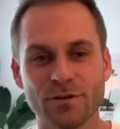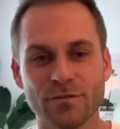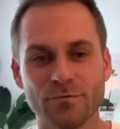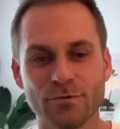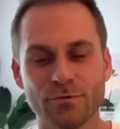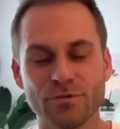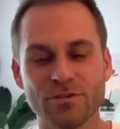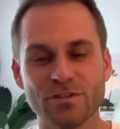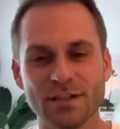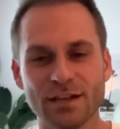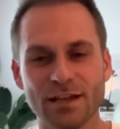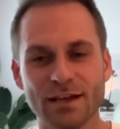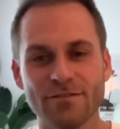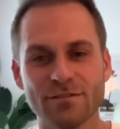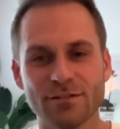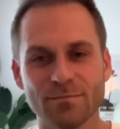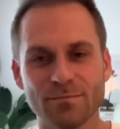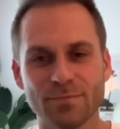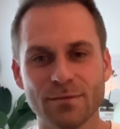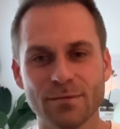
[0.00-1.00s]
We would still have
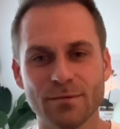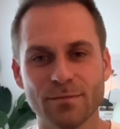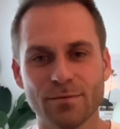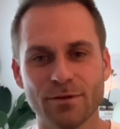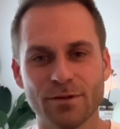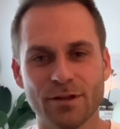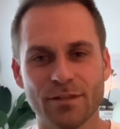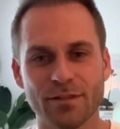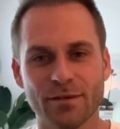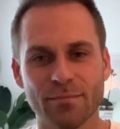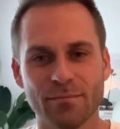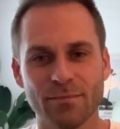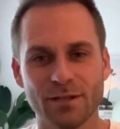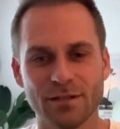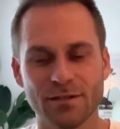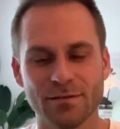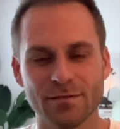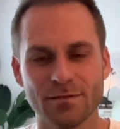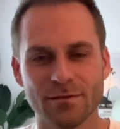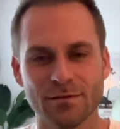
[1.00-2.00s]
some people, but not that
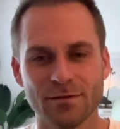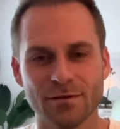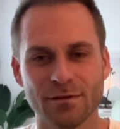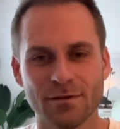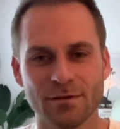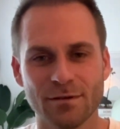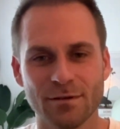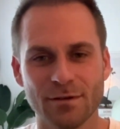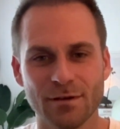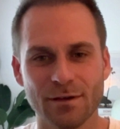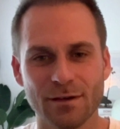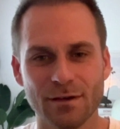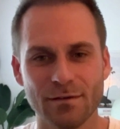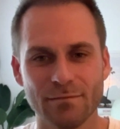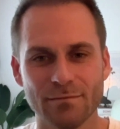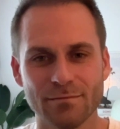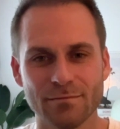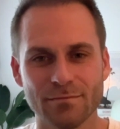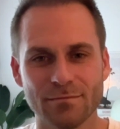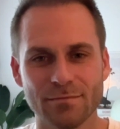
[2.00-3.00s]
many.
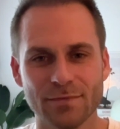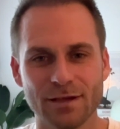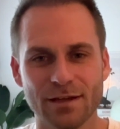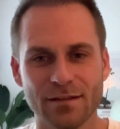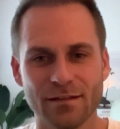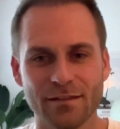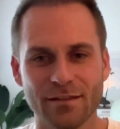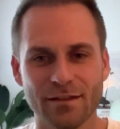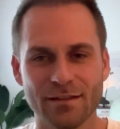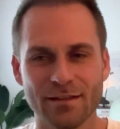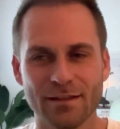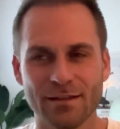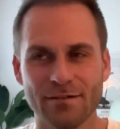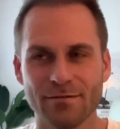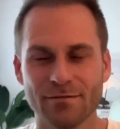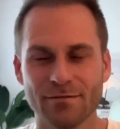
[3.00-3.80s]
And I think that